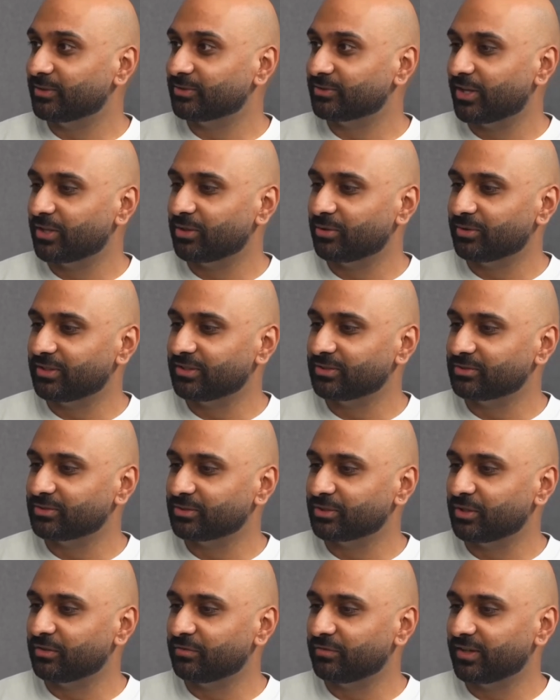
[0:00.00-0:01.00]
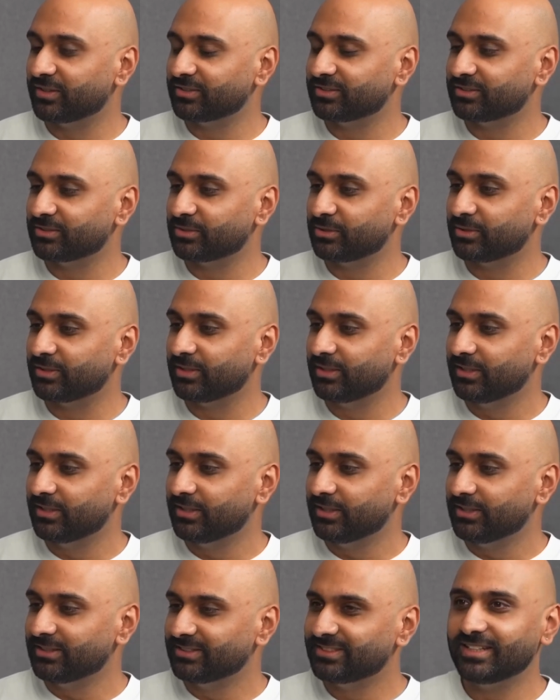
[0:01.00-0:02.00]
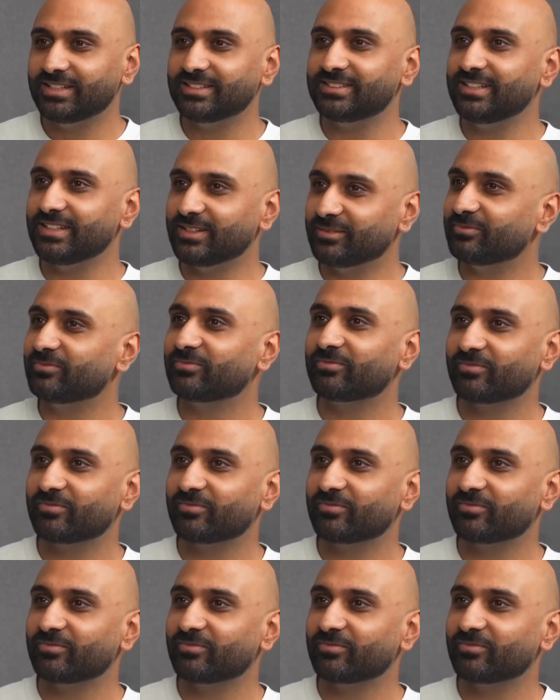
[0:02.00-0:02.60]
So I thought this was a good verse to set the scene.